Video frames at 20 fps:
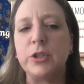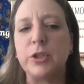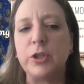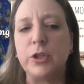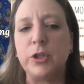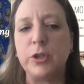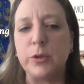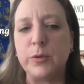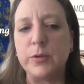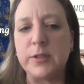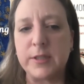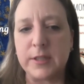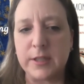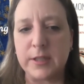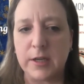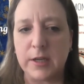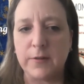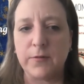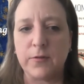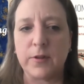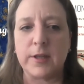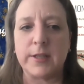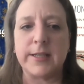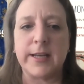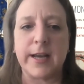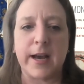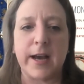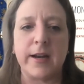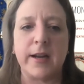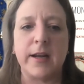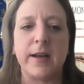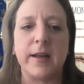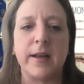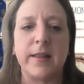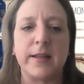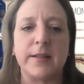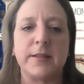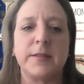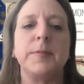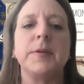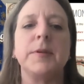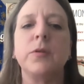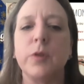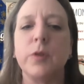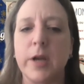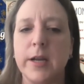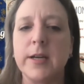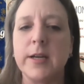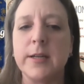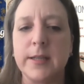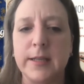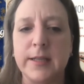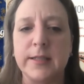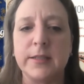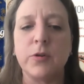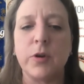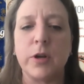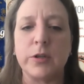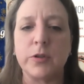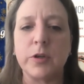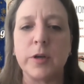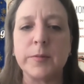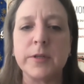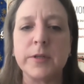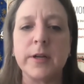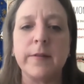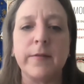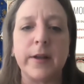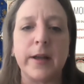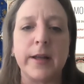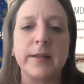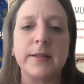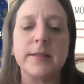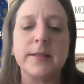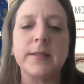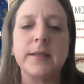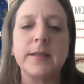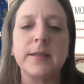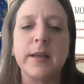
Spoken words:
you see for the data that's been created in these transcription events,